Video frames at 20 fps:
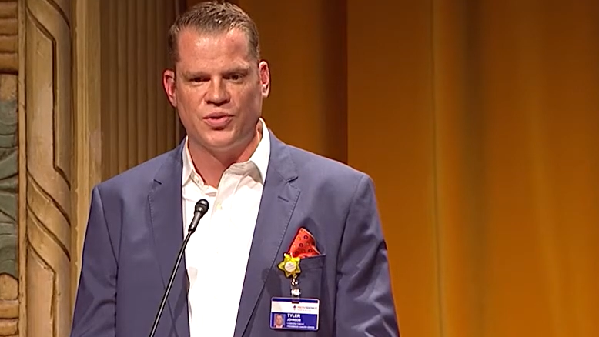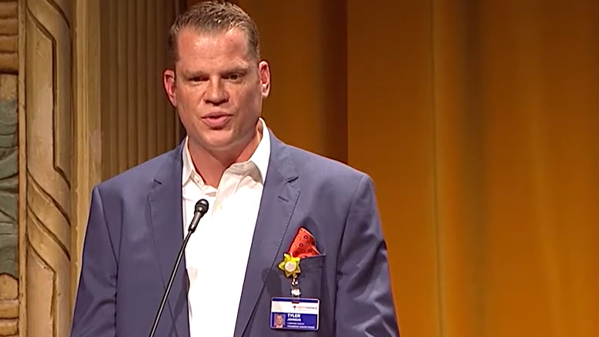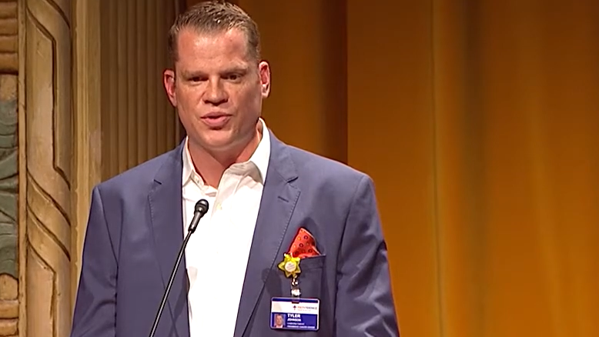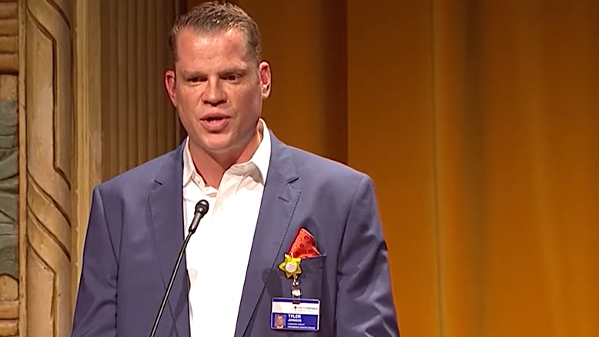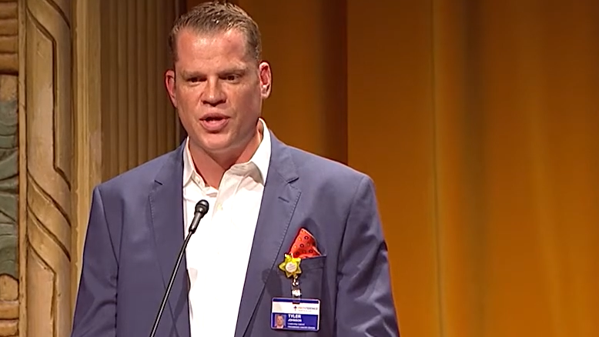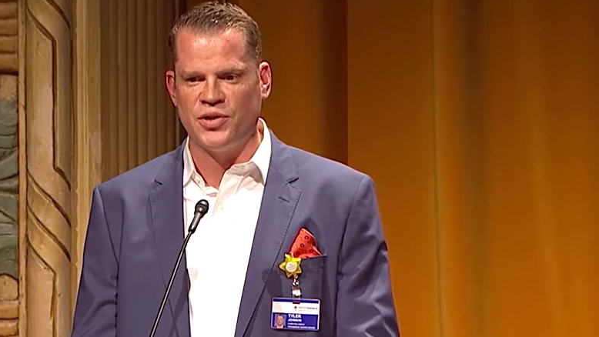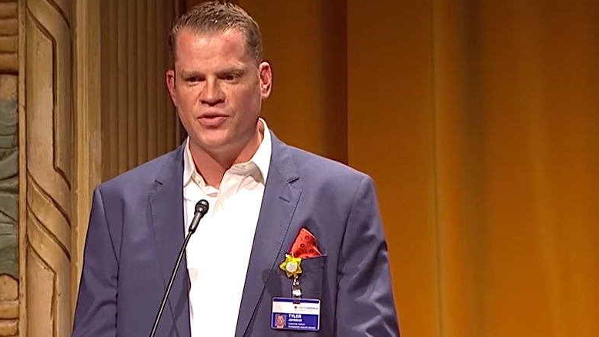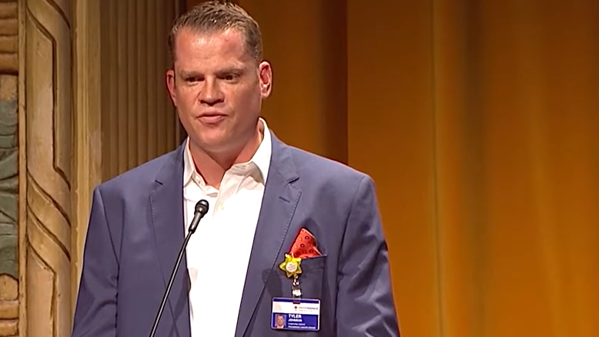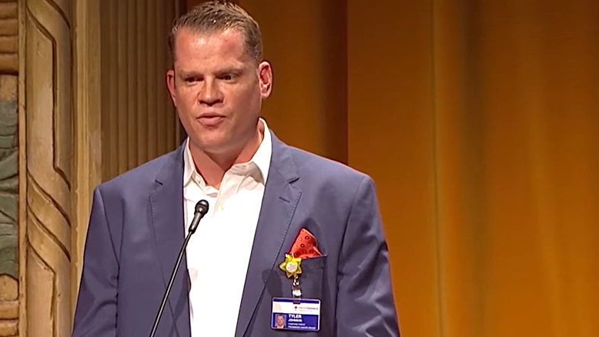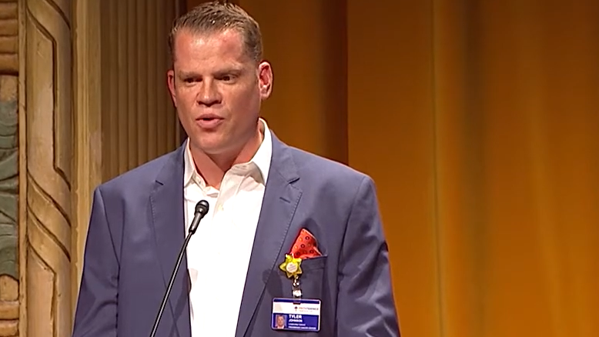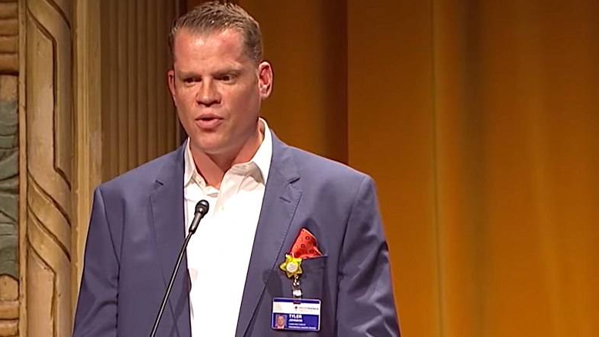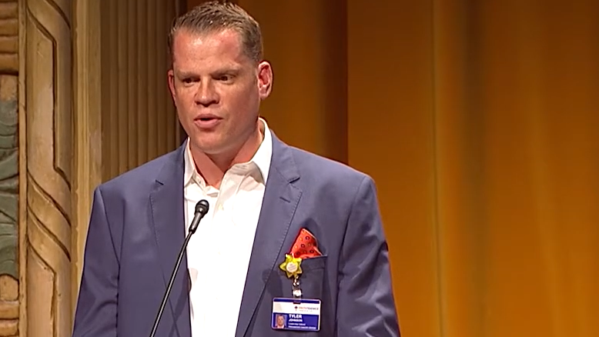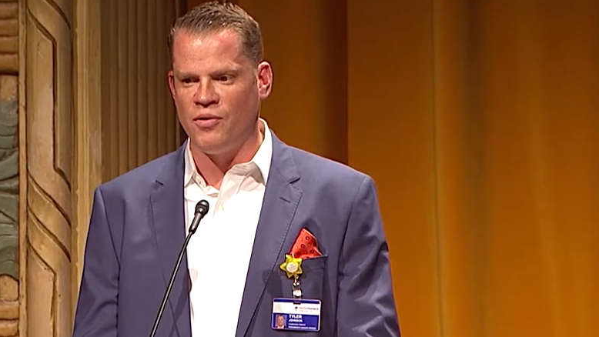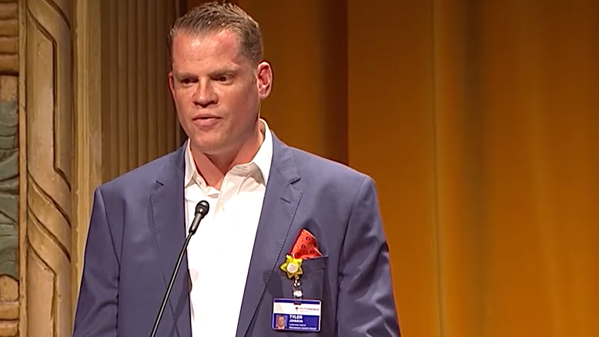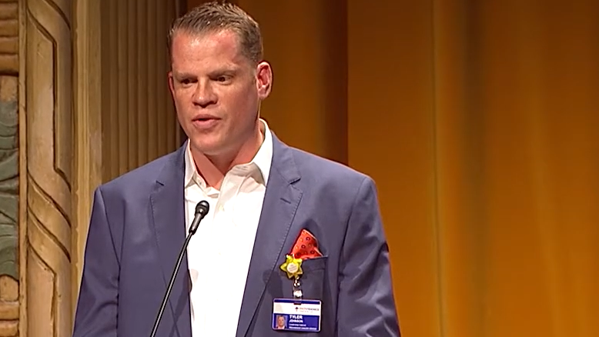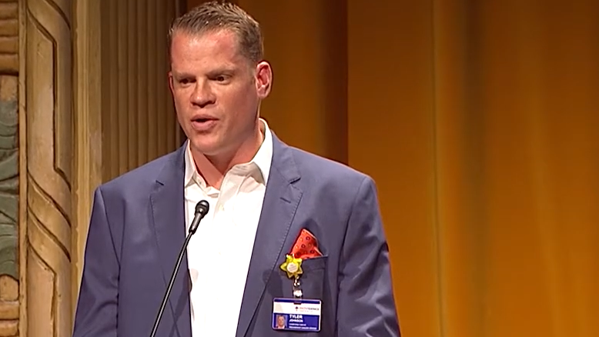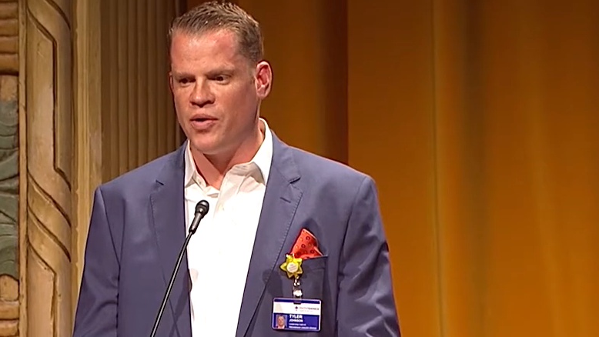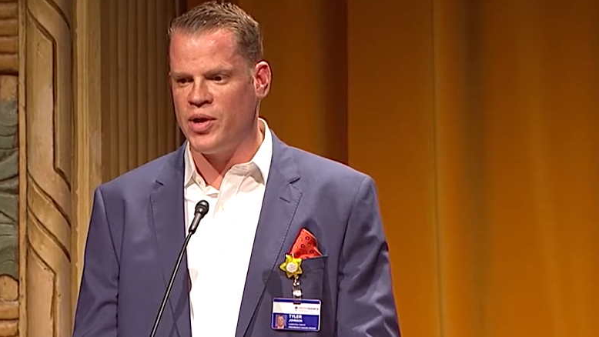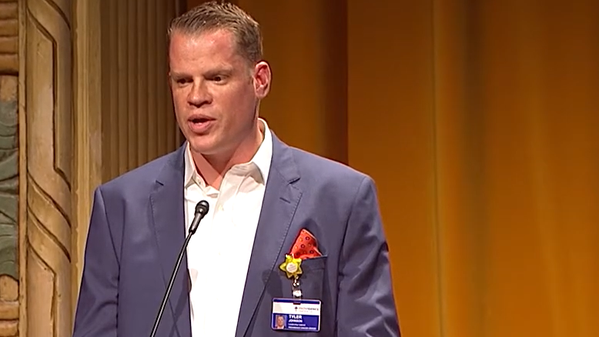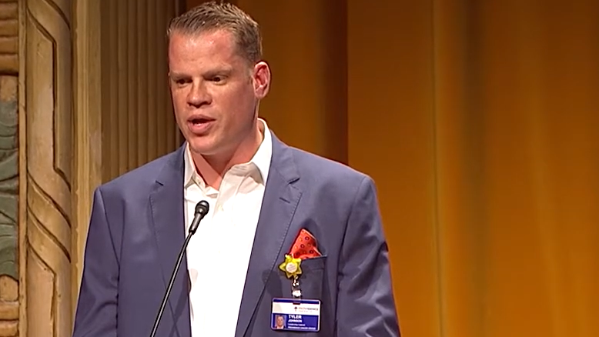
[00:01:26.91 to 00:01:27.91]
stage 4
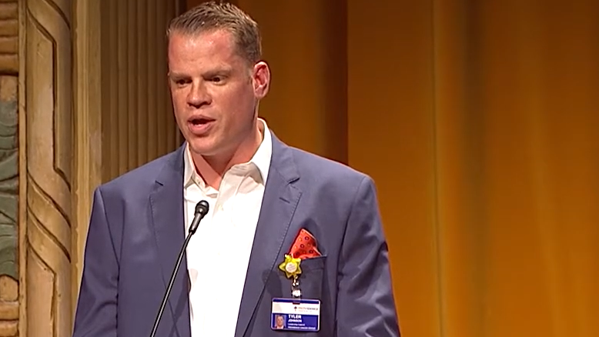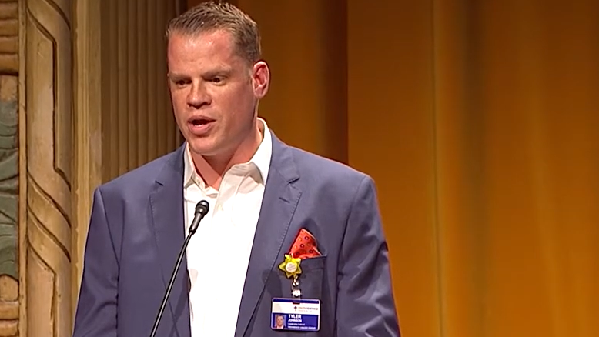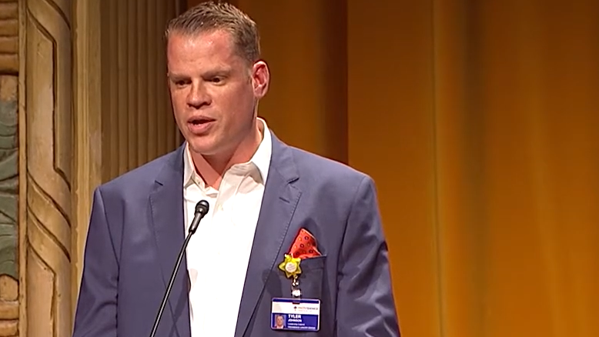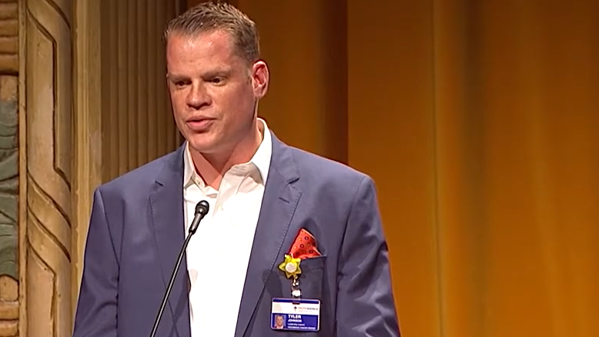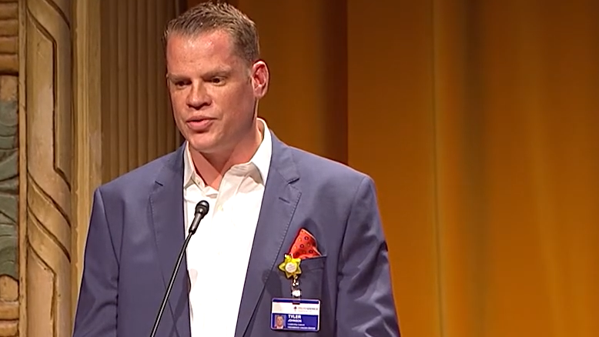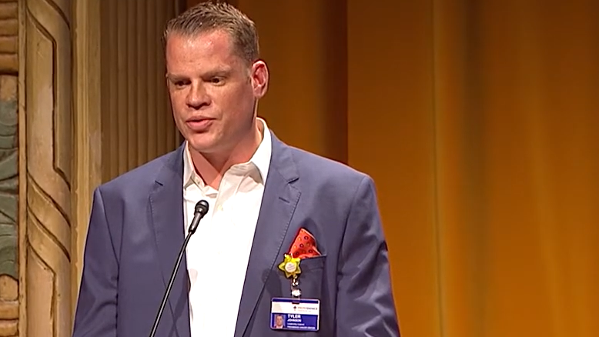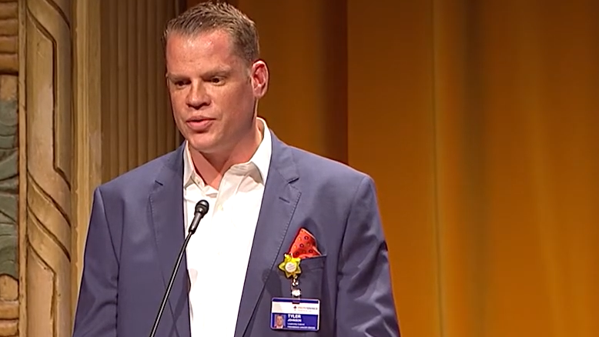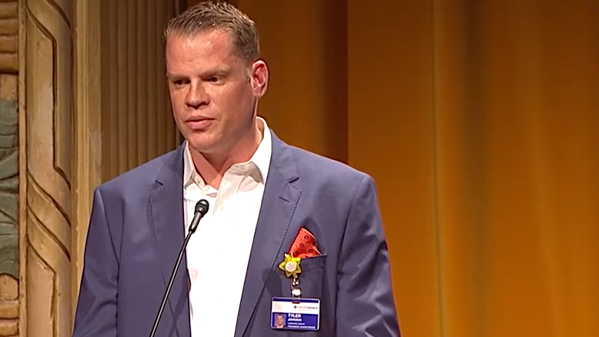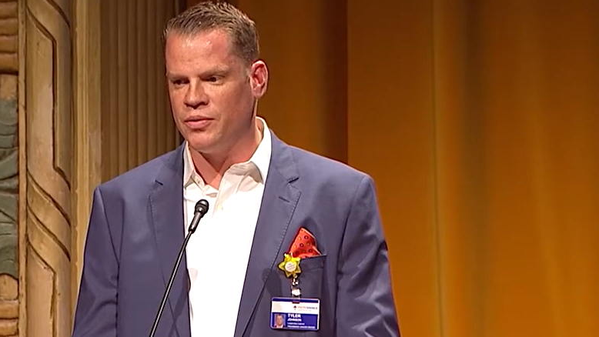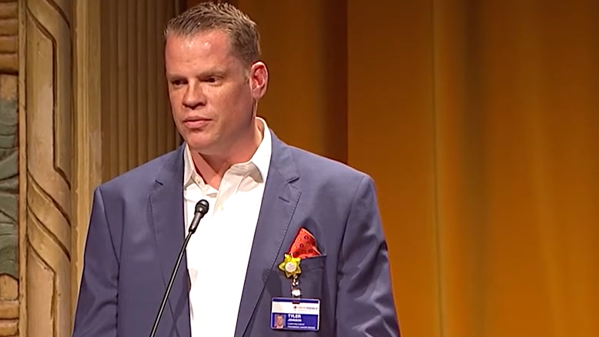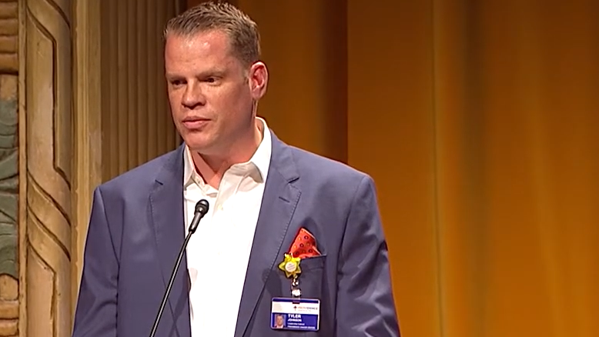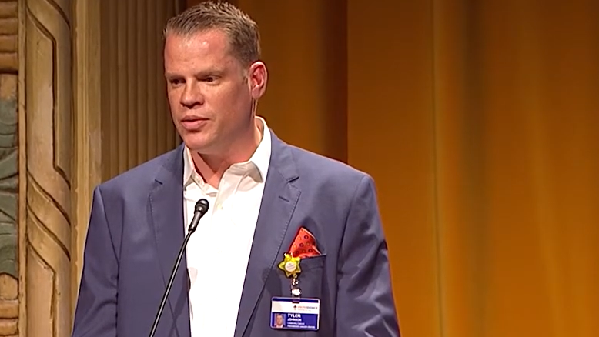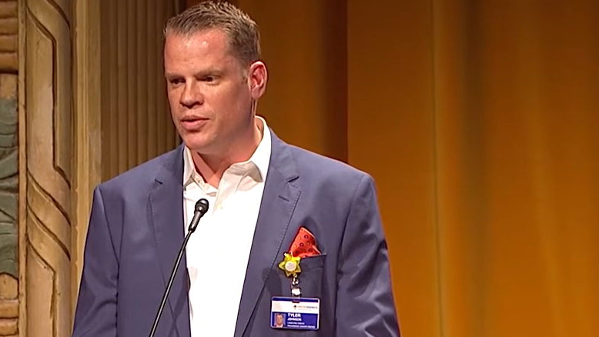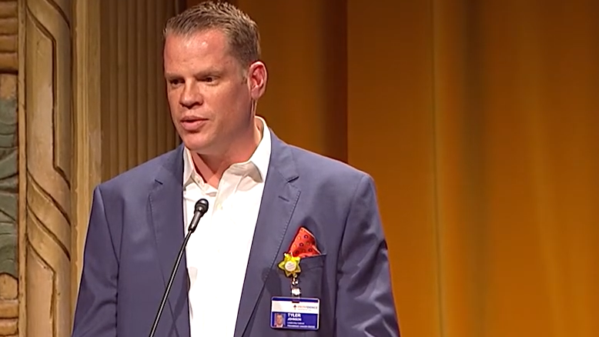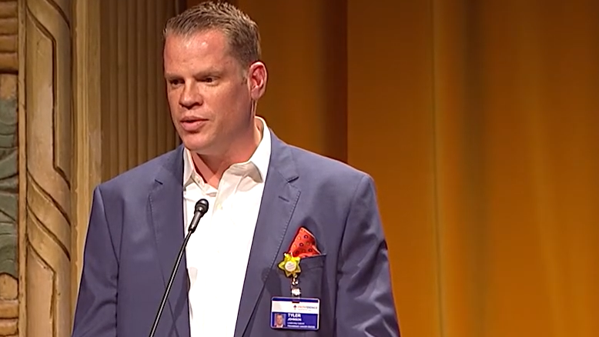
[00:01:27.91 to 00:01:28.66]
ovarian cancer